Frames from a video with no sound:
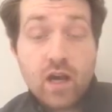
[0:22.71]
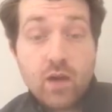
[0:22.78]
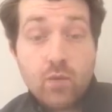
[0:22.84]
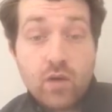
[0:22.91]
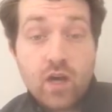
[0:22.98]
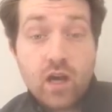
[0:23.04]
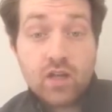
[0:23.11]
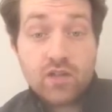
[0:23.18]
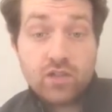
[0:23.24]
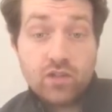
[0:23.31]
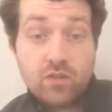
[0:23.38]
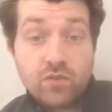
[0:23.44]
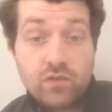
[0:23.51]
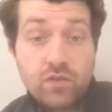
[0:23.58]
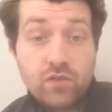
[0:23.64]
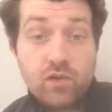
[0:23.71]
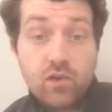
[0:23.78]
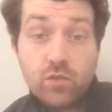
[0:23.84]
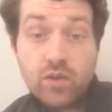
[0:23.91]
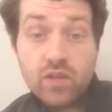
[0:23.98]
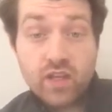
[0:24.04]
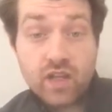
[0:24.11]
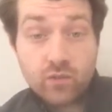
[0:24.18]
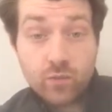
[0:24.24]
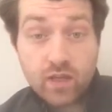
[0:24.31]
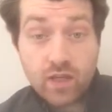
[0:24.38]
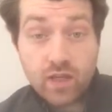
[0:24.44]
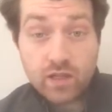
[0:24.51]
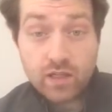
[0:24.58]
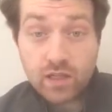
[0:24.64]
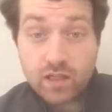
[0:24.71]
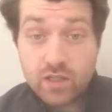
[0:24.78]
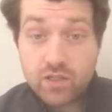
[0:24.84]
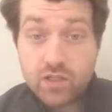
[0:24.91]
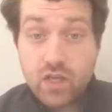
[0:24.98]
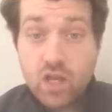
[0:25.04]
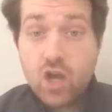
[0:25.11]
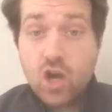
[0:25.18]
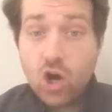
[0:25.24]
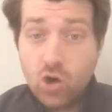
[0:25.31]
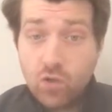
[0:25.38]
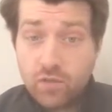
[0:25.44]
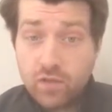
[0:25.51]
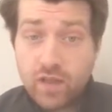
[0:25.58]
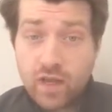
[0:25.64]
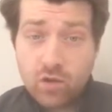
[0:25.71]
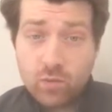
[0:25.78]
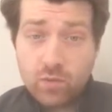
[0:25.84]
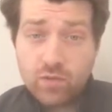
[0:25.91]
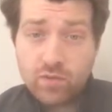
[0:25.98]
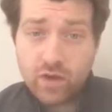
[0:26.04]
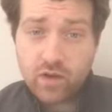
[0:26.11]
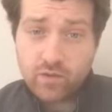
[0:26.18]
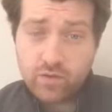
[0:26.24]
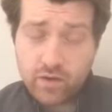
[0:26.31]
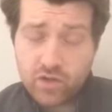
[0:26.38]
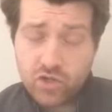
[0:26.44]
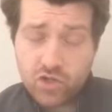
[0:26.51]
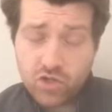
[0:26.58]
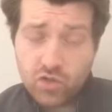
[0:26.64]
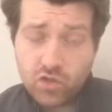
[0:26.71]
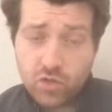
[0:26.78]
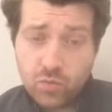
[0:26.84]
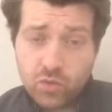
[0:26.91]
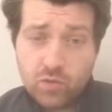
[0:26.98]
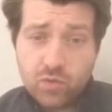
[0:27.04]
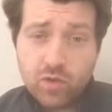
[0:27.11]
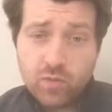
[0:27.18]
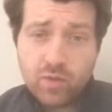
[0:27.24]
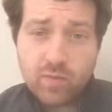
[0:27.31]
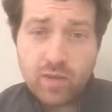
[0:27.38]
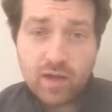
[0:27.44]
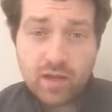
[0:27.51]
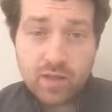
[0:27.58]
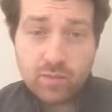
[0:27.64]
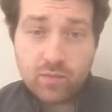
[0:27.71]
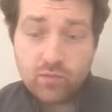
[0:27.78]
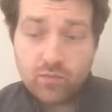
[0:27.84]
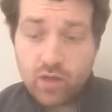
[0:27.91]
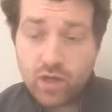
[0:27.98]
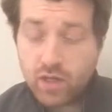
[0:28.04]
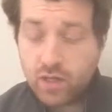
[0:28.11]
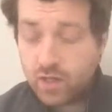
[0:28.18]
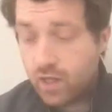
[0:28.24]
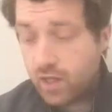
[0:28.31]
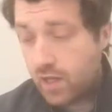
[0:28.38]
We are still obviously following the government guidelines. Hopefully that will be very, very soon, and we will be back up and running.